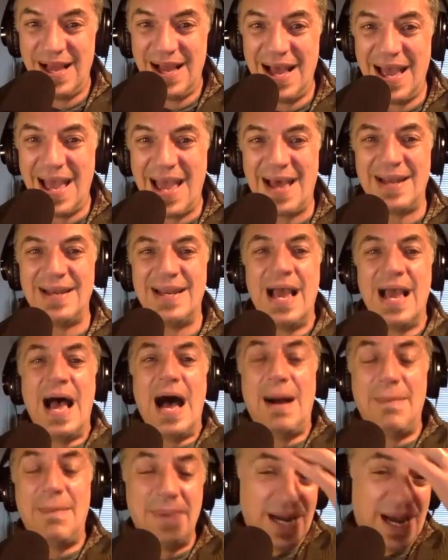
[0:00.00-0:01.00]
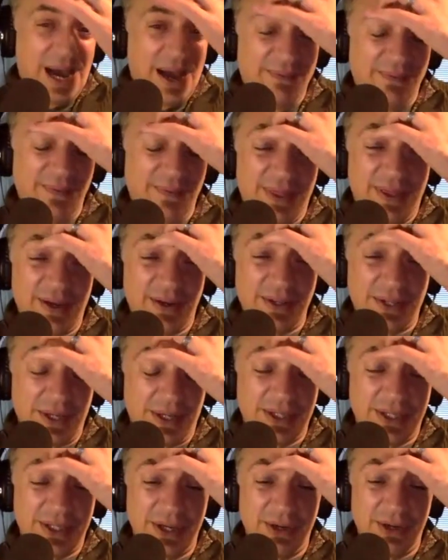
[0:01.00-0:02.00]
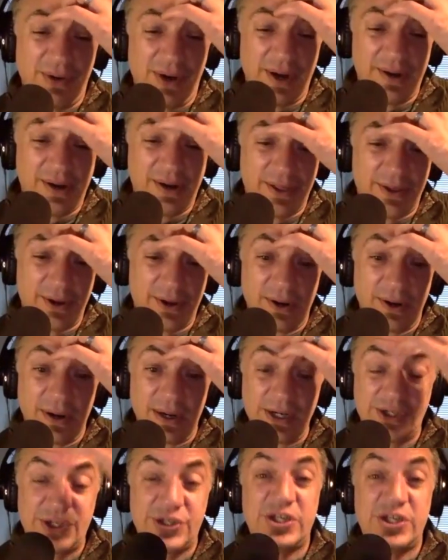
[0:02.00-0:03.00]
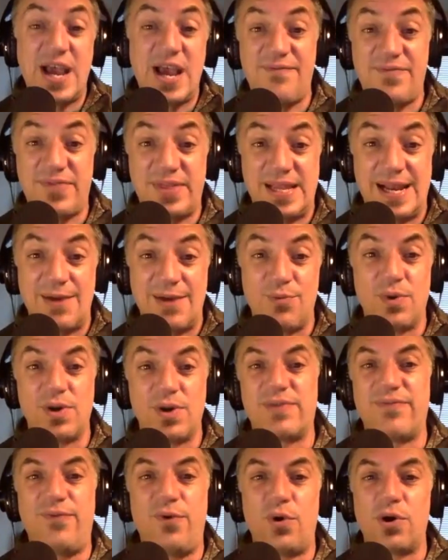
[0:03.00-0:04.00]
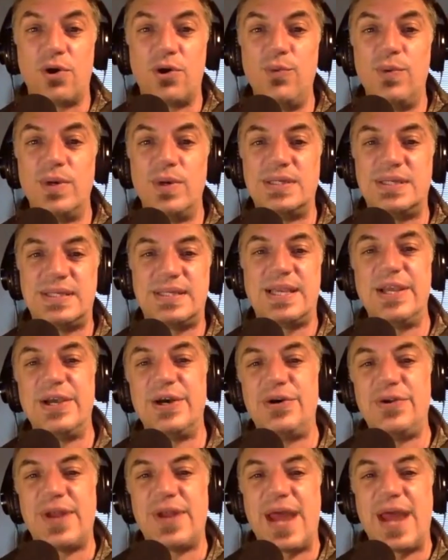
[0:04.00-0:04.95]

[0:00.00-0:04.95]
And I mean, there's also another chef that I worked for who was skilled